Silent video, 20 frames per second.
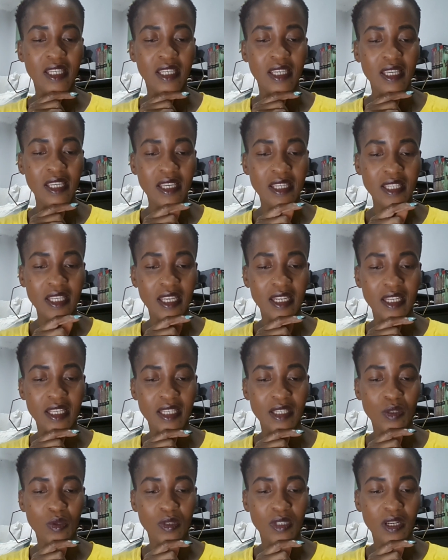gigs and
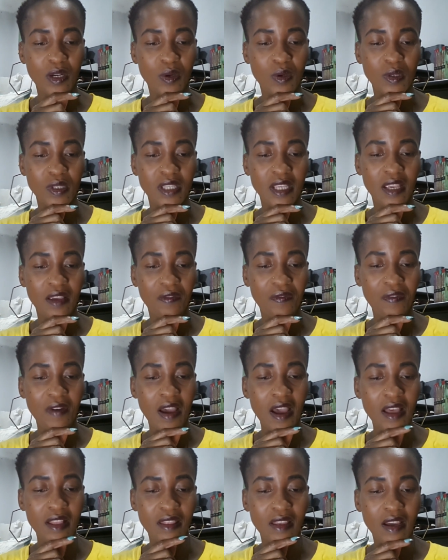his daughter because her
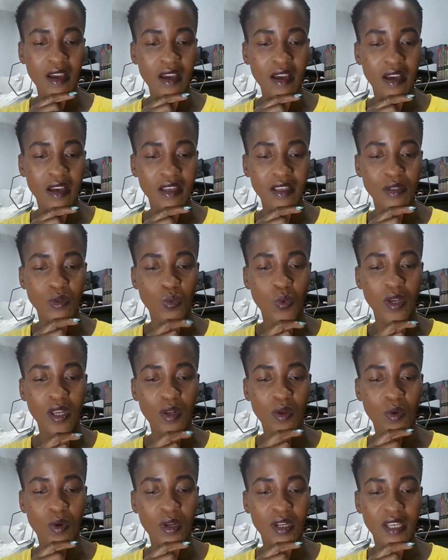father is
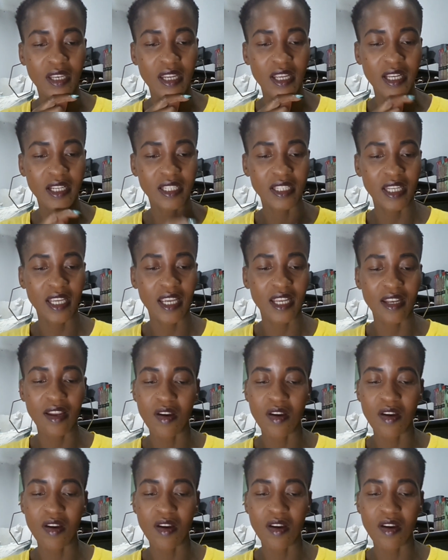well connected.